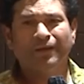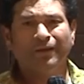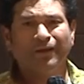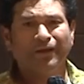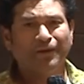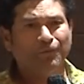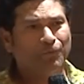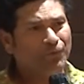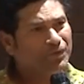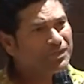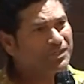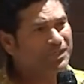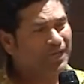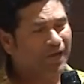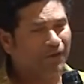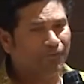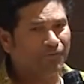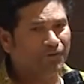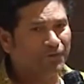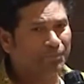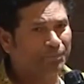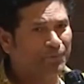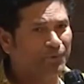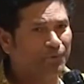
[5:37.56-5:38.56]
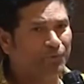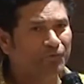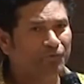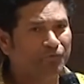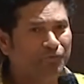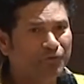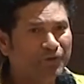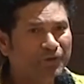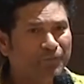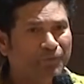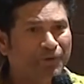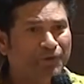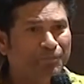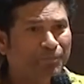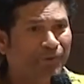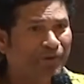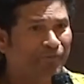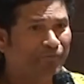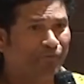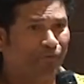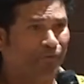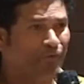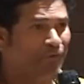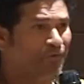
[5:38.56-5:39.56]
It was covered beautifully, but my
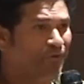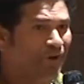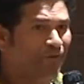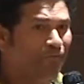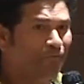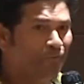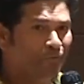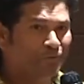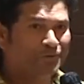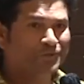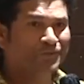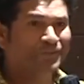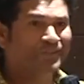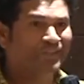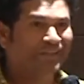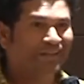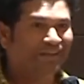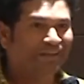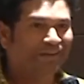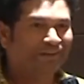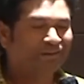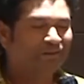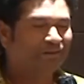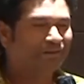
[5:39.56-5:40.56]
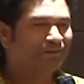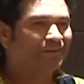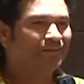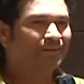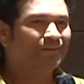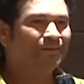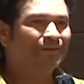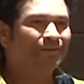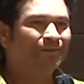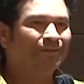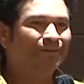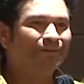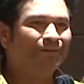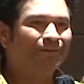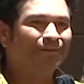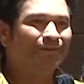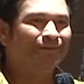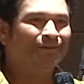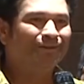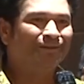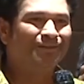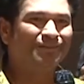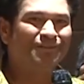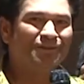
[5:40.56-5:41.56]
photograph wasn't there
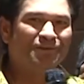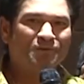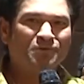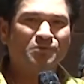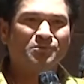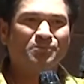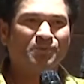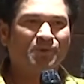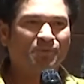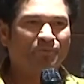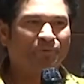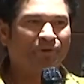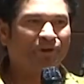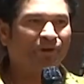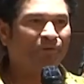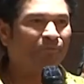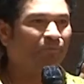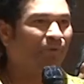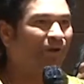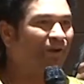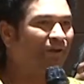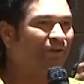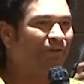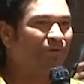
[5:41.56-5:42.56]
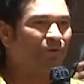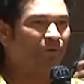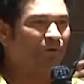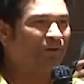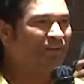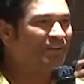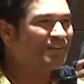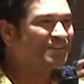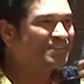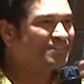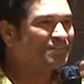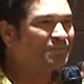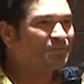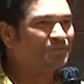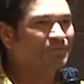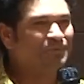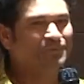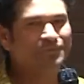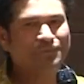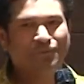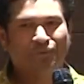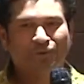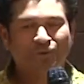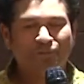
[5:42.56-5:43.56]
in the newspaper. And my colleagues,
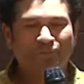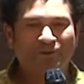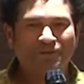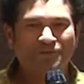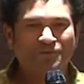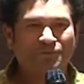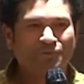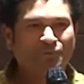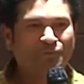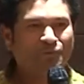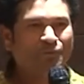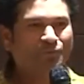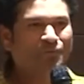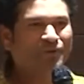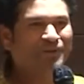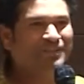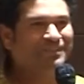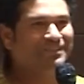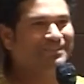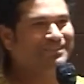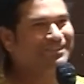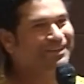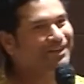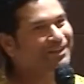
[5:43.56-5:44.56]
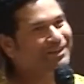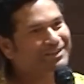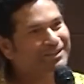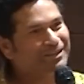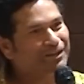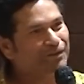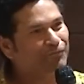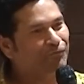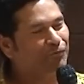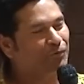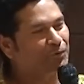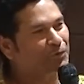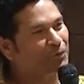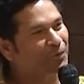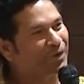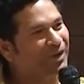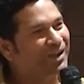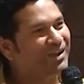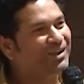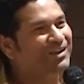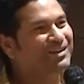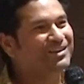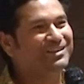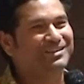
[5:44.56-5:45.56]
all my schoolmates said, "Tera photo
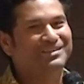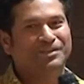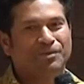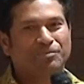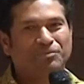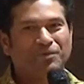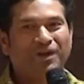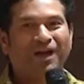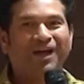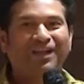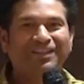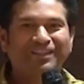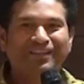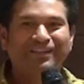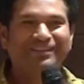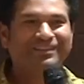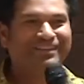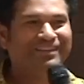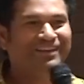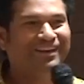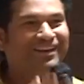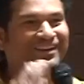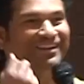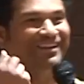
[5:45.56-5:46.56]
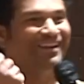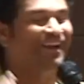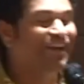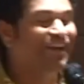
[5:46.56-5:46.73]
hai, sabka aata hai, tera nahi